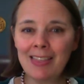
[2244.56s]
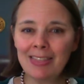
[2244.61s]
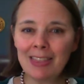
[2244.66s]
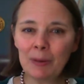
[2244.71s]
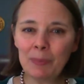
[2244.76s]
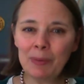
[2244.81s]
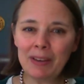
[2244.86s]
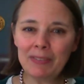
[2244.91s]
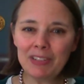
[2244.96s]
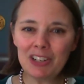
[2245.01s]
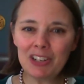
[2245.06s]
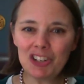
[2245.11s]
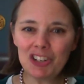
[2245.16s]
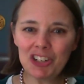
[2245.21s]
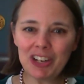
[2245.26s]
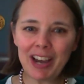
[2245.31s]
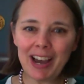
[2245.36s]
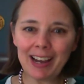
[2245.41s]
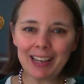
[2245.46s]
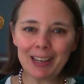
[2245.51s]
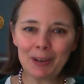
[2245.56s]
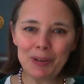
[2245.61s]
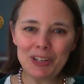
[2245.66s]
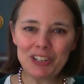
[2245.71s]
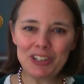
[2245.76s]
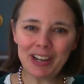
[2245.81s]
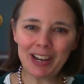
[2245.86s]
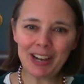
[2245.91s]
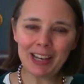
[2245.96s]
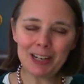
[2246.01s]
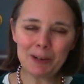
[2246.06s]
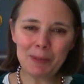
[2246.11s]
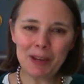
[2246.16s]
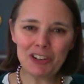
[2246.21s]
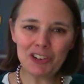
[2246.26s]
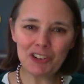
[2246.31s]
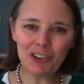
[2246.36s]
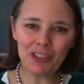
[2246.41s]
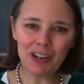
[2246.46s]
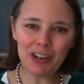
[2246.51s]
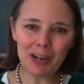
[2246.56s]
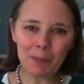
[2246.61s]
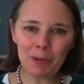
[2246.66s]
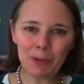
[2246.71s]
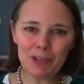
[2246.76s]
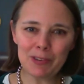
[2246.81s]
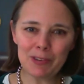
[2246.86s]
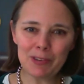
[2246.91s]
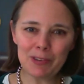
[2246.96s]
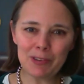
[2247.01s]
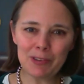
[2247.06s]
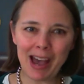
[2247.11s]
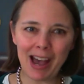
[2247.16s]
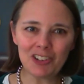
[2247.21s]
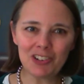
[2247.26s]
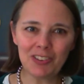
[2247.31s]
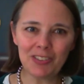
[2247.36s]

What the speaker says: Then we have to check, and we check to make sure the numbers match.